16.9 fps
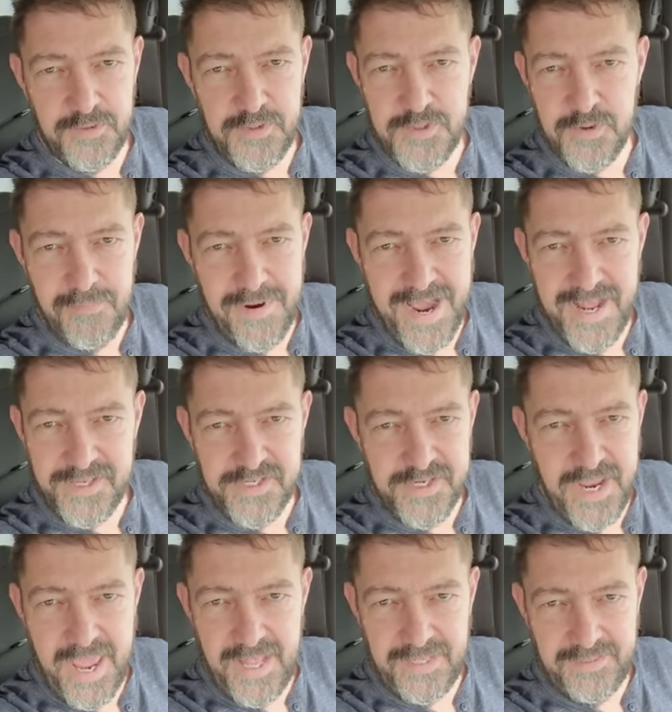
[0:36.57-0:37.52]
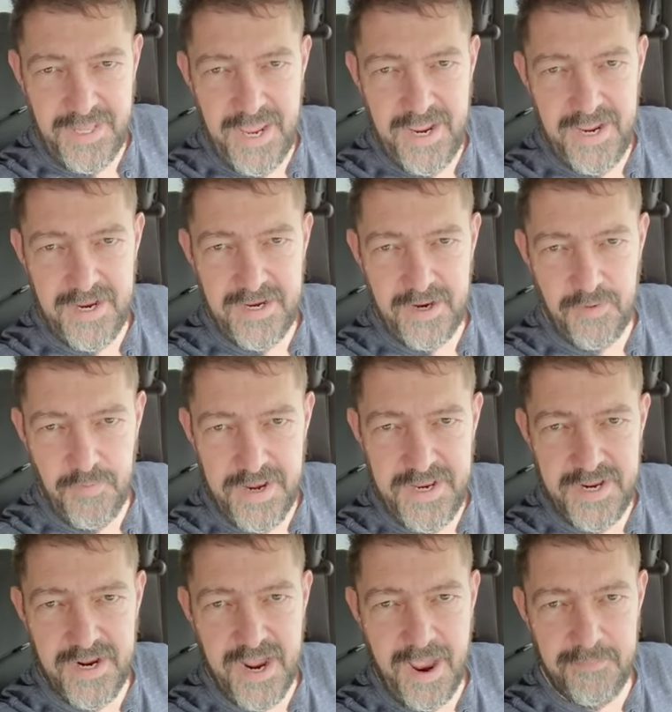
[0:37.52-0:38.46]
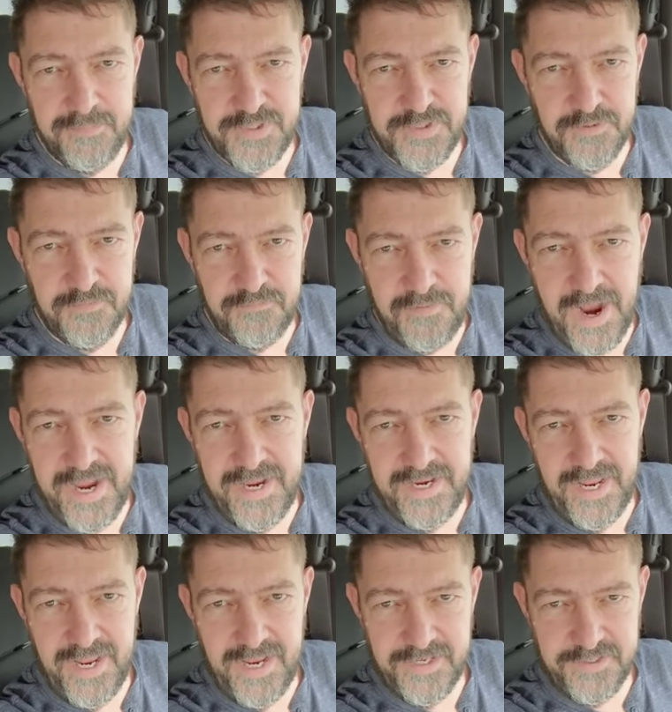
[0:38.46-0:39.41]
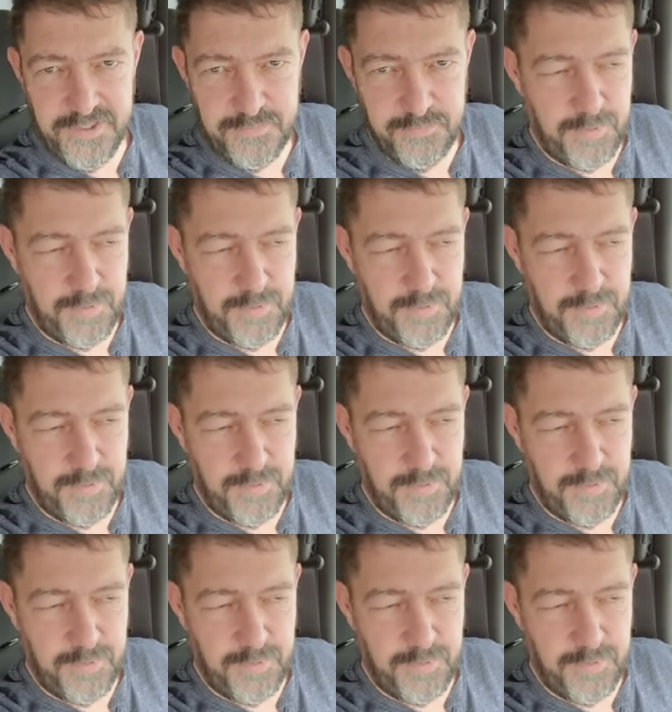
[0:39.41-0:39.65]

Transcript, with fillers: too much headache when it comes to finances,